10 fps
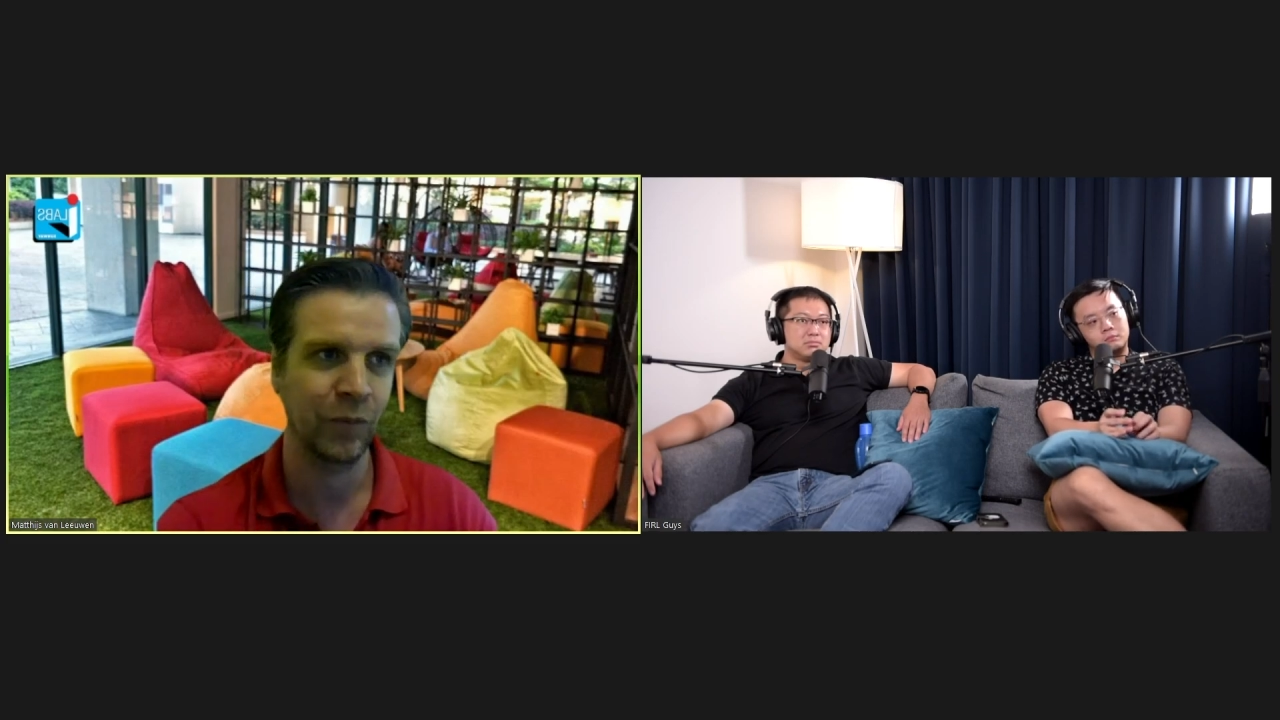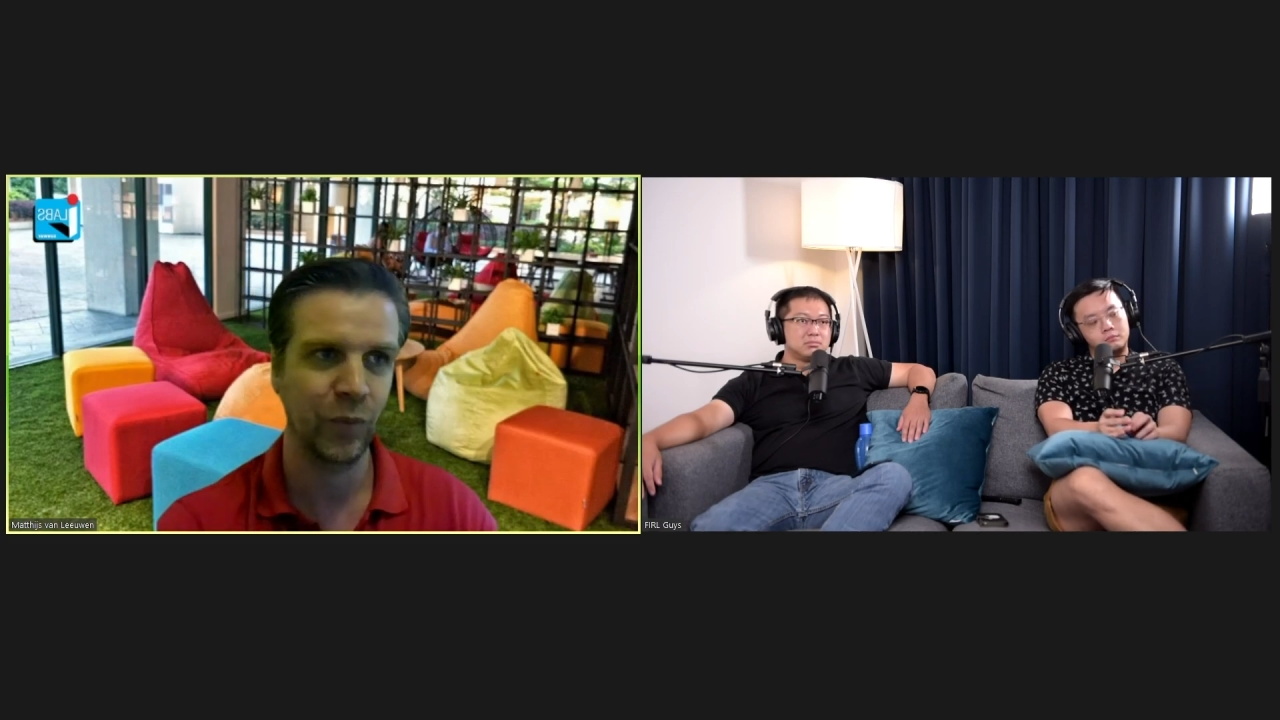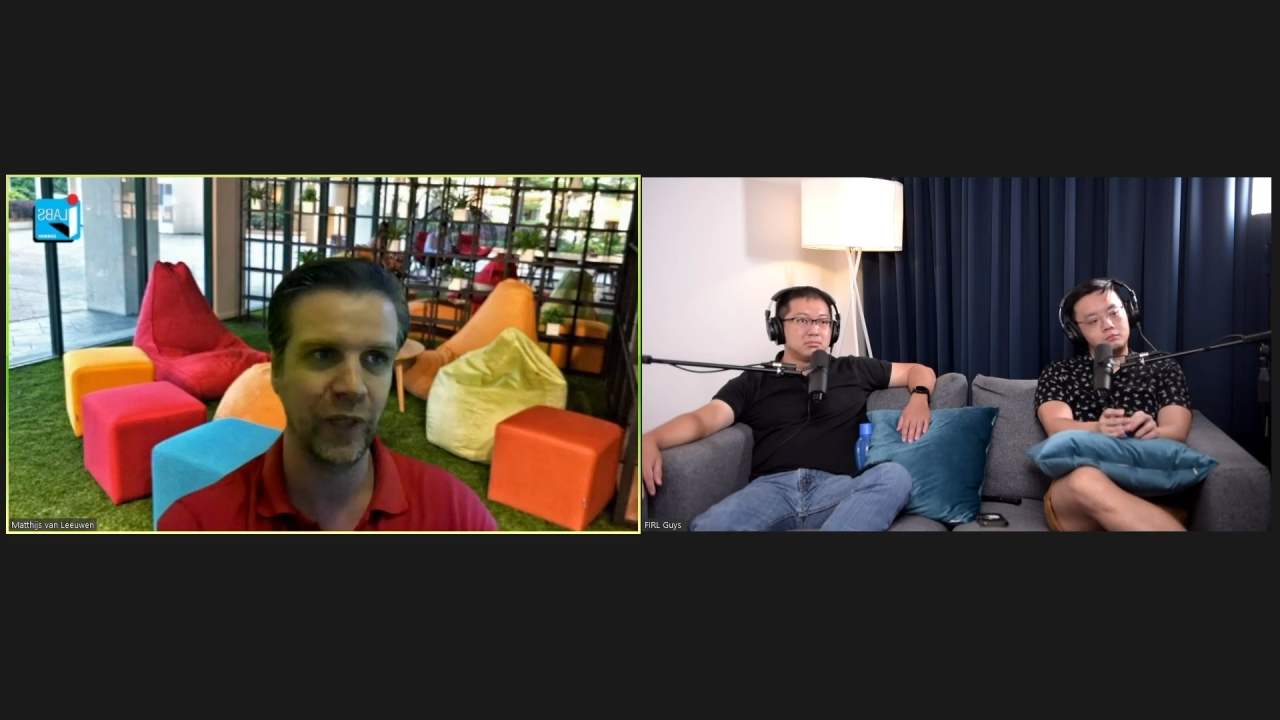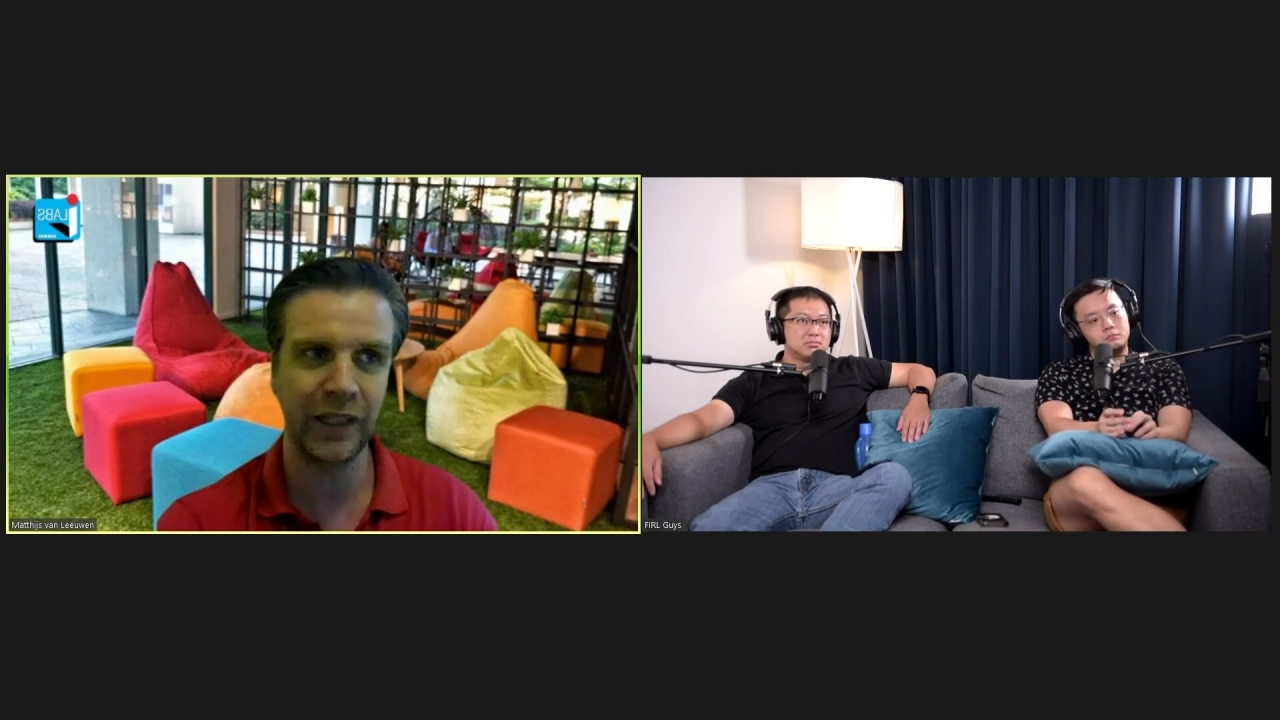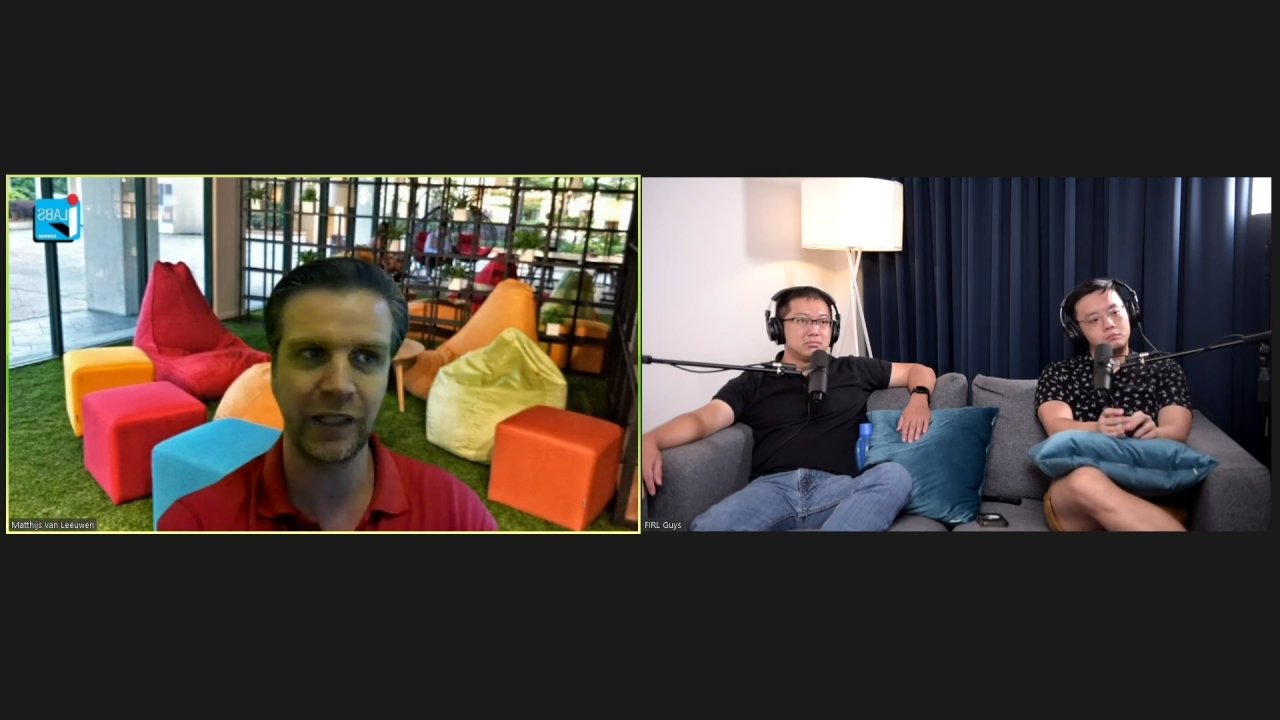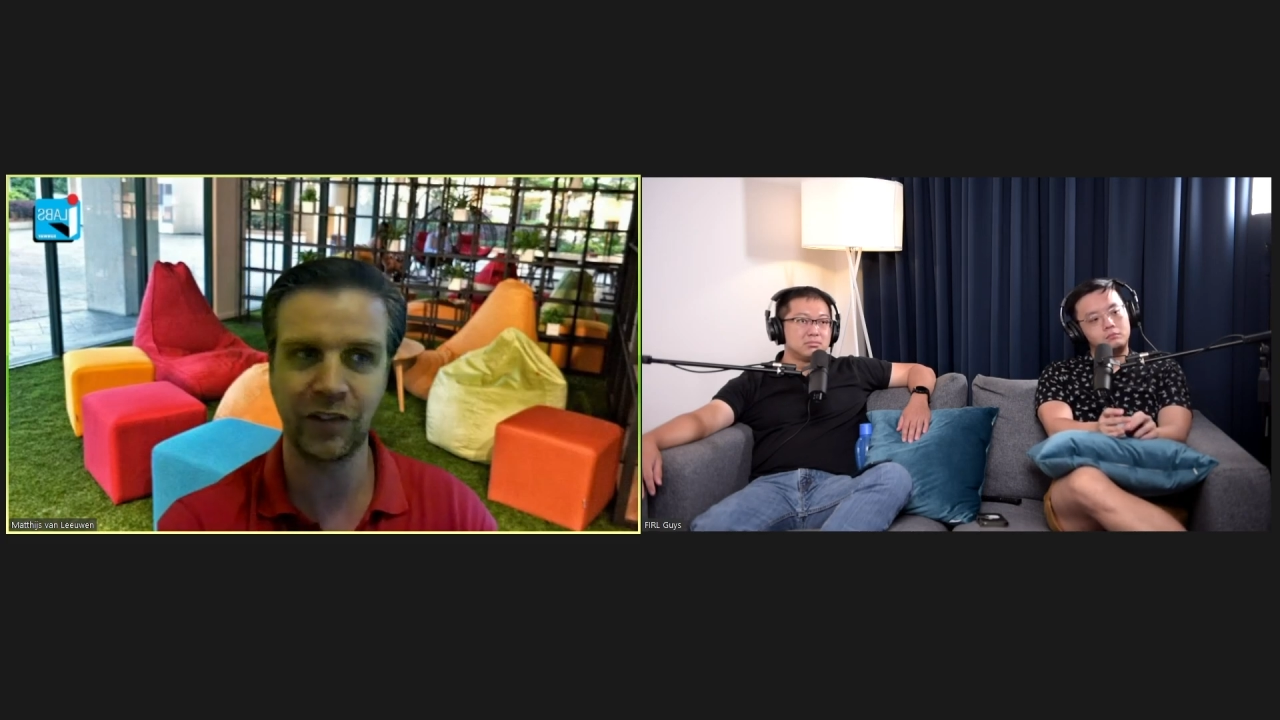when you can